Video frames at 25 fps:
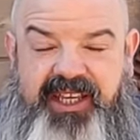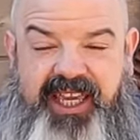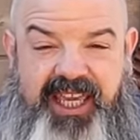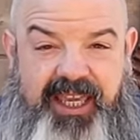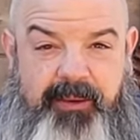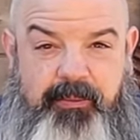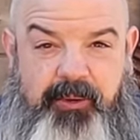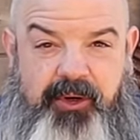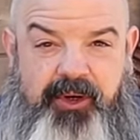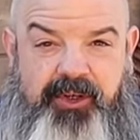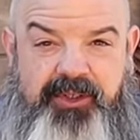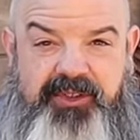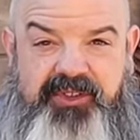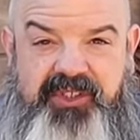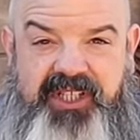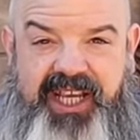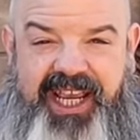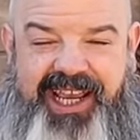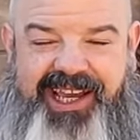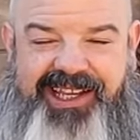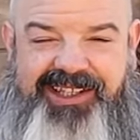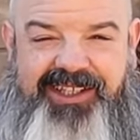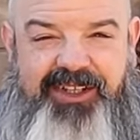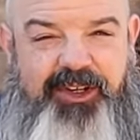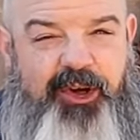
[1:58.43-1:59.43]
keepers
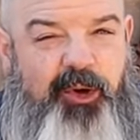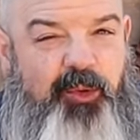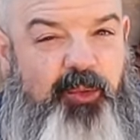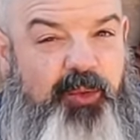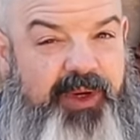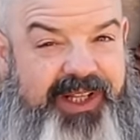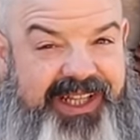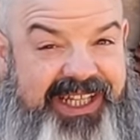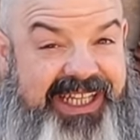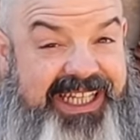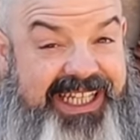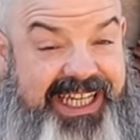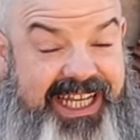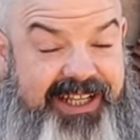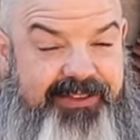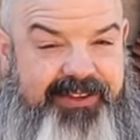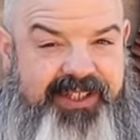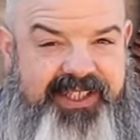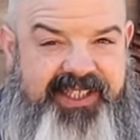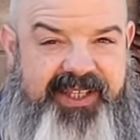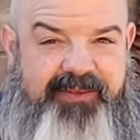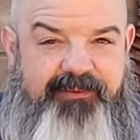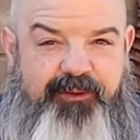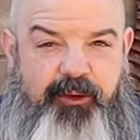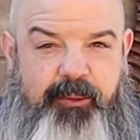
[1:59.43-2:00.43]
and you don't really need
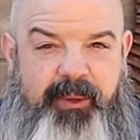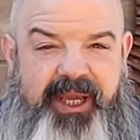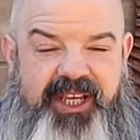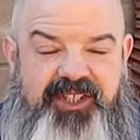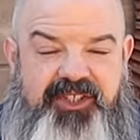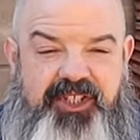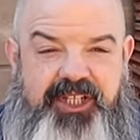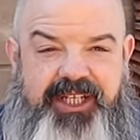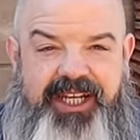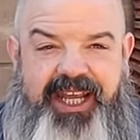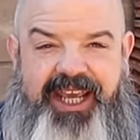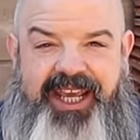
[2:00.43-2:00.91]
this information